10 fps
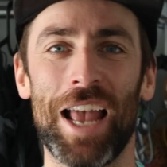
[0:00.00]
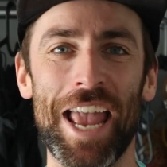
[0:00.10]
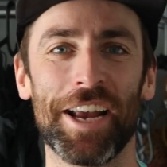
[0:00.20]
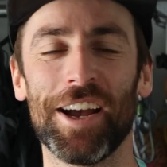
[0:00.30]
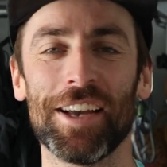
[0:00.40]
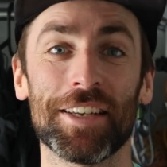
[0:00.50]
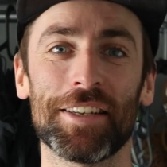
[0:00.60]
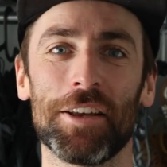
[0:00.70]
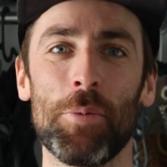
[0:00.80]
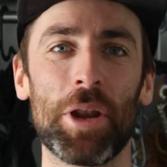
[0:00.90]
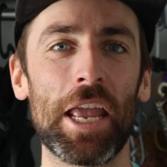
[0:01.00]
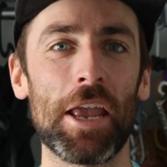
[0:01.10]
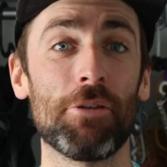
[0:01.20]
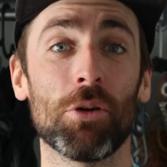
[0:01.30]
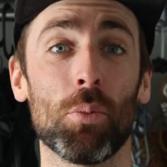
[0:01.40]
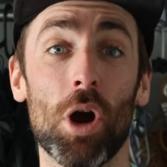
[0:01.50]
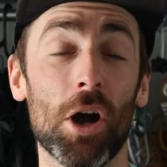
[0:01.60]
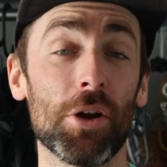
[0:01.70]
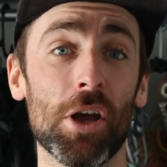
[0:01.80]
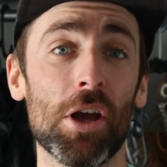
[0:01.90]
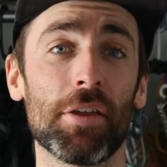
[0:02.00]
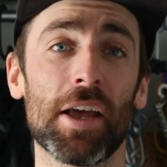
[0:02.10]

Hey guys, Simon here from Wild Earth,